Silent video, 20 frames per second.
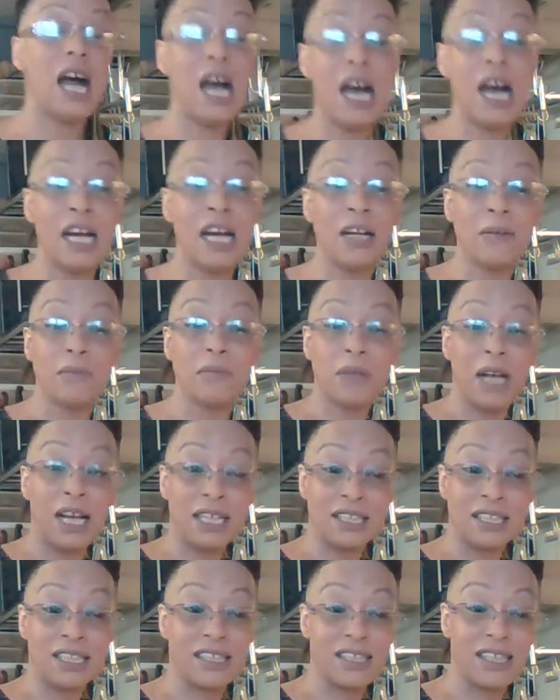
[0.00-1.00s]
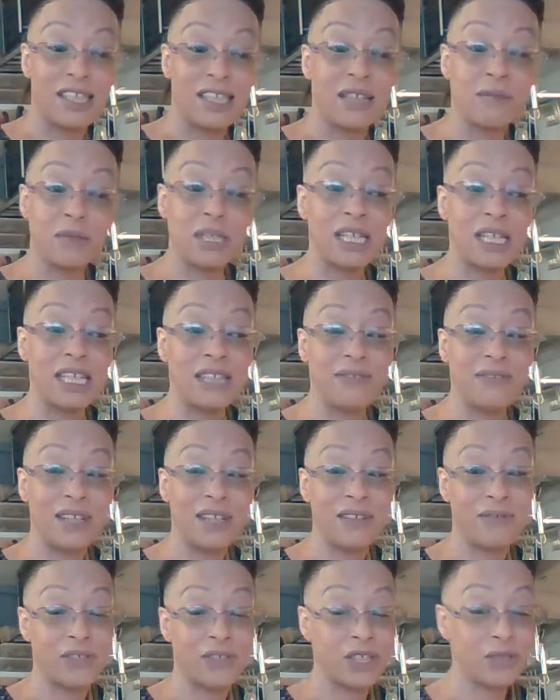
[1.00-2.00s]
as I said, I'm going to leave
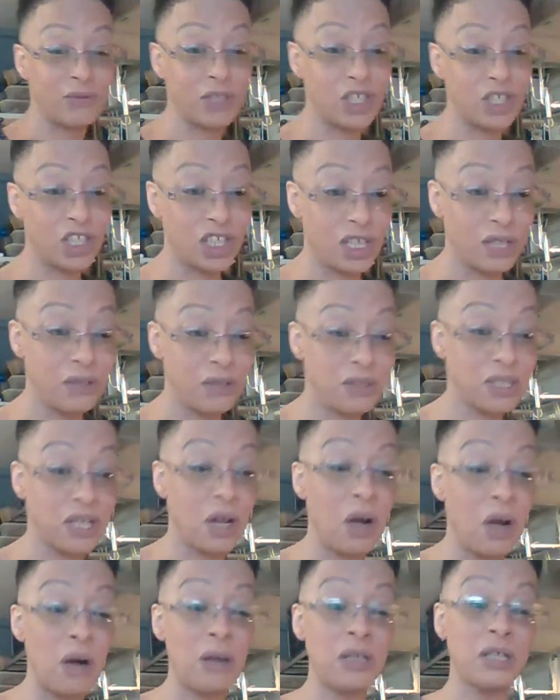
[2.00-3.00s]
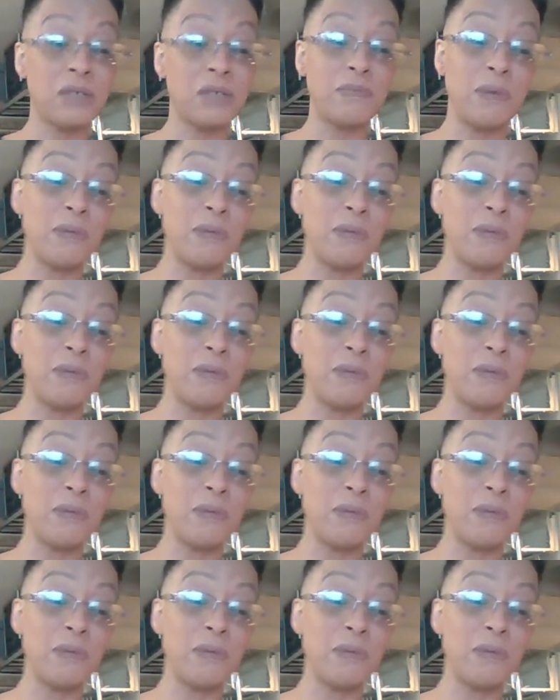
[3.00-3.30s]
that to reduce. I'll be